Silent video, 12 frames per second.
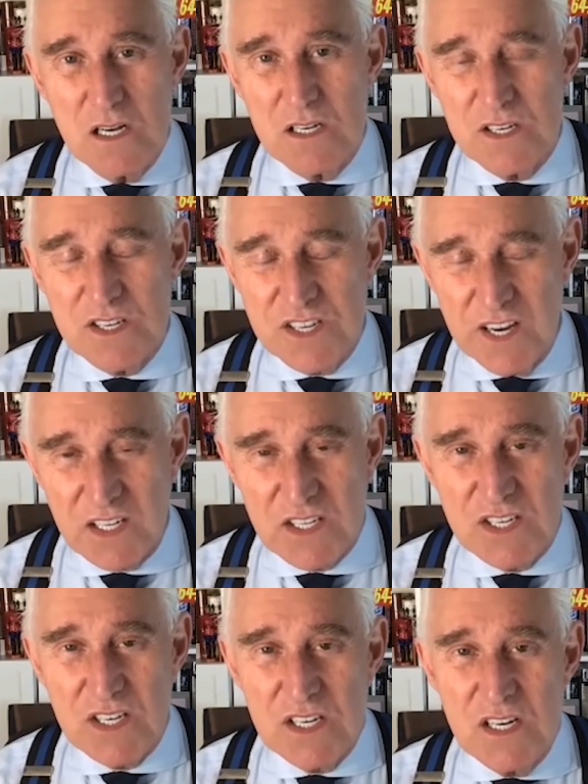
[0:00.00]

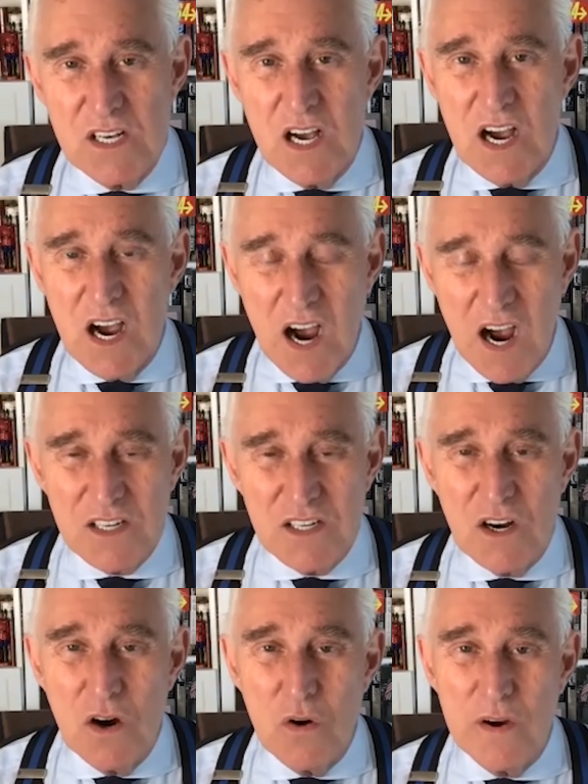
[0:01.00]
6
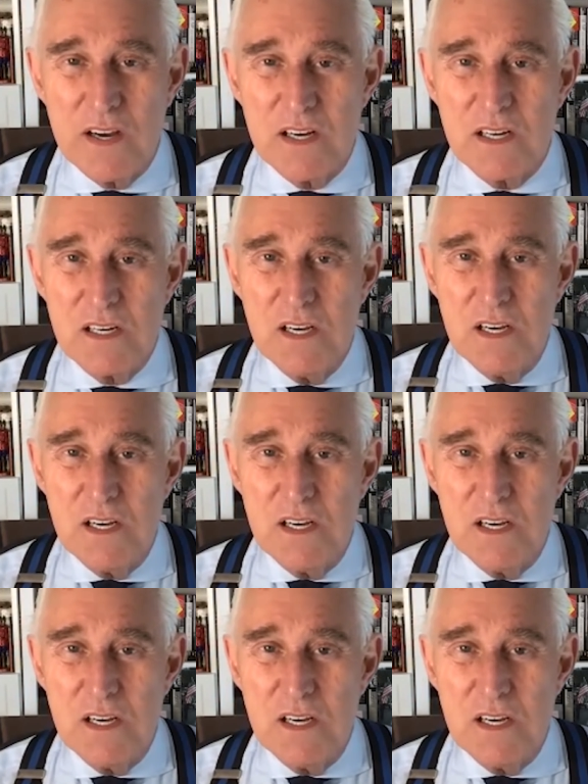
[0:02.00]
ongoing,